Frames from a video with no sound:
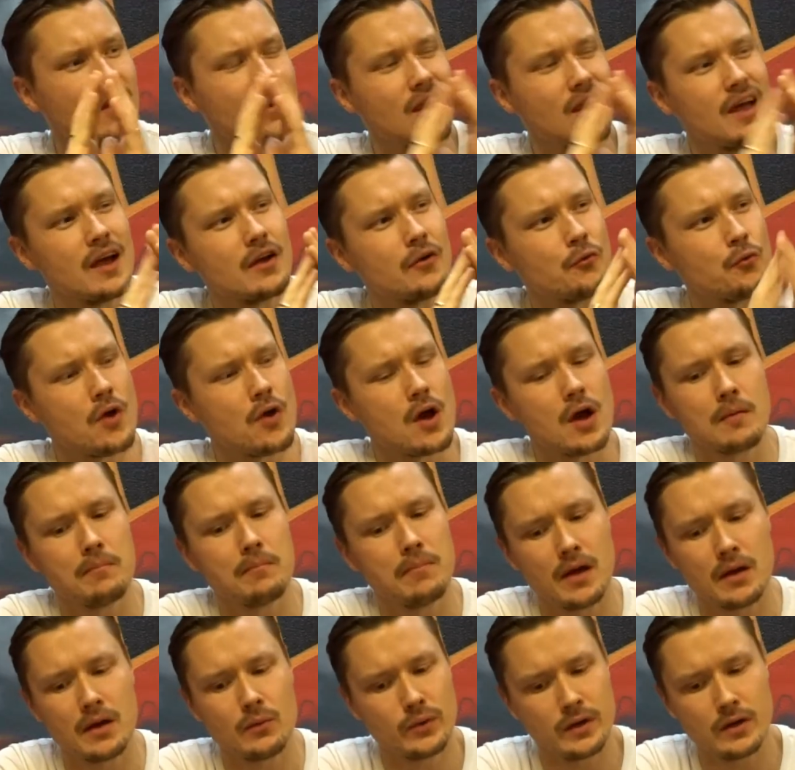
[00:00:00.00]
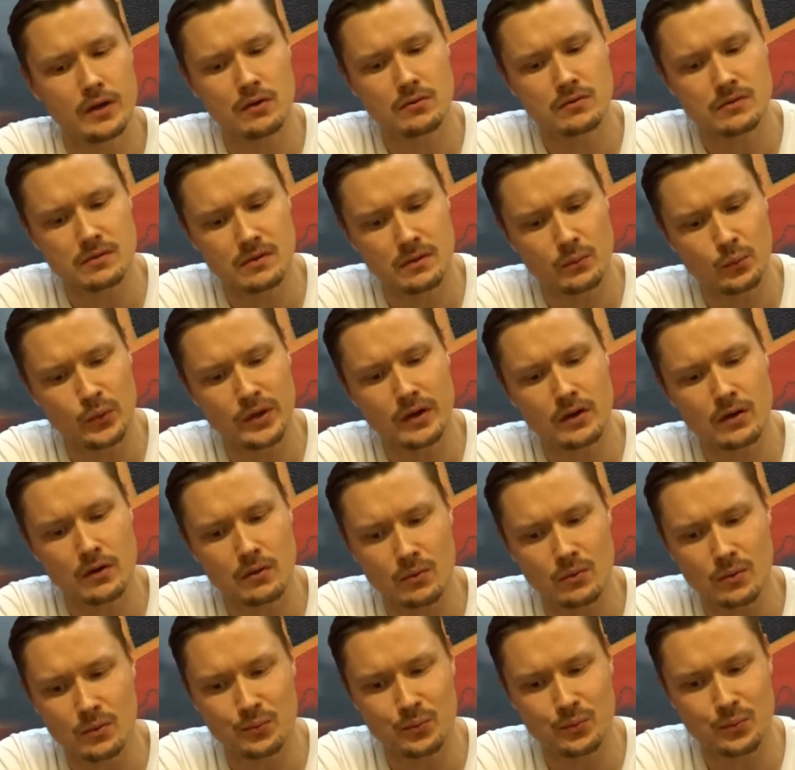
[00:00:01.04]
like a rock band, we
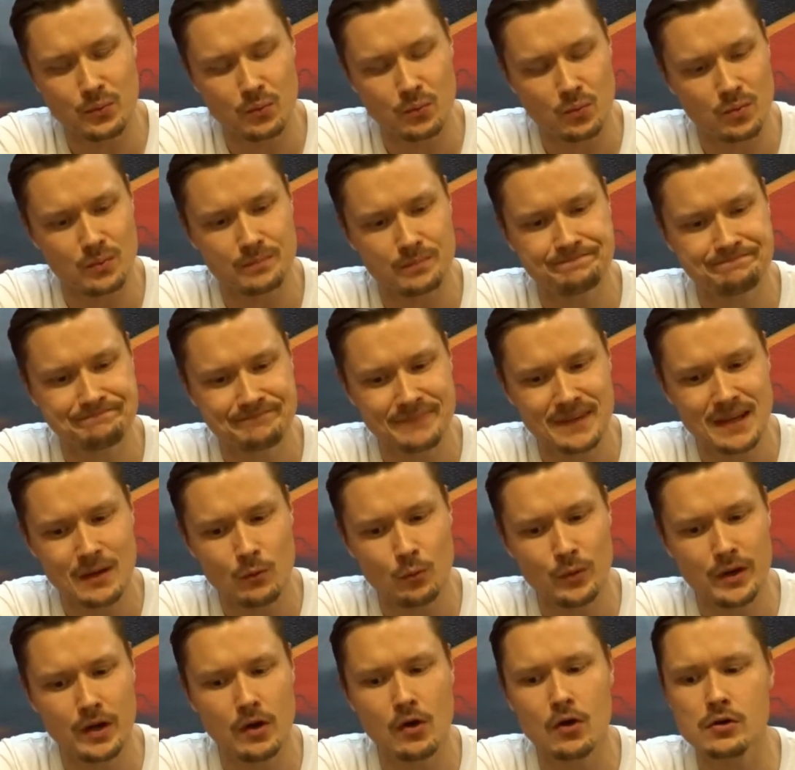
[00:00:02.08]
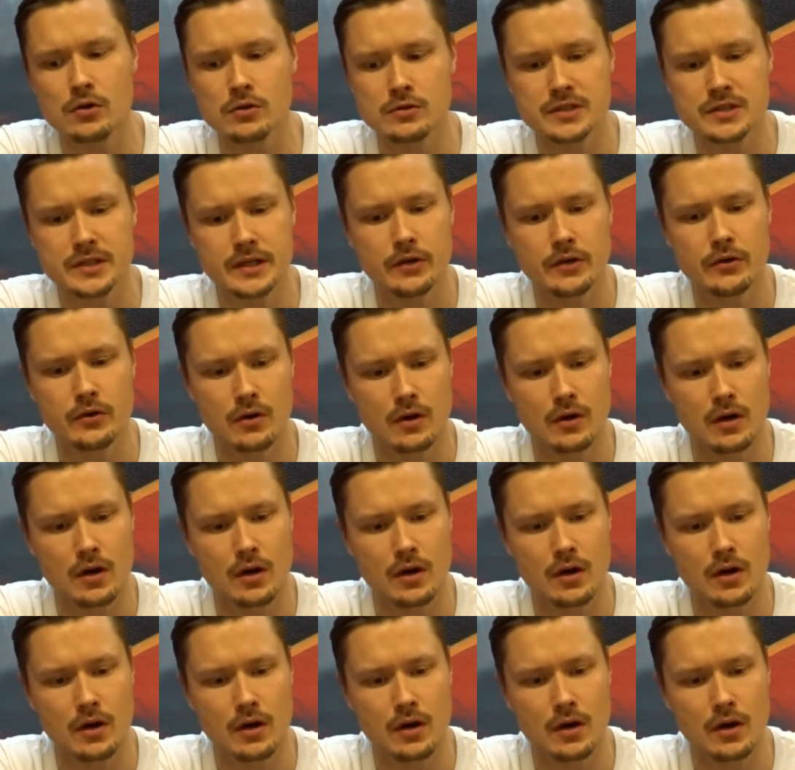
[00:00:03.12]
don't consider